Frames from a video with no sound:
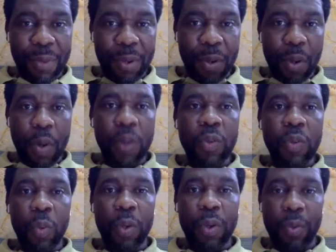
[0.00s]
but
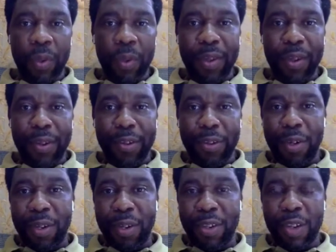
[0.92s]
God's word will take you
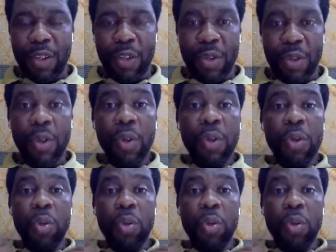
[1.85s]
to your destination.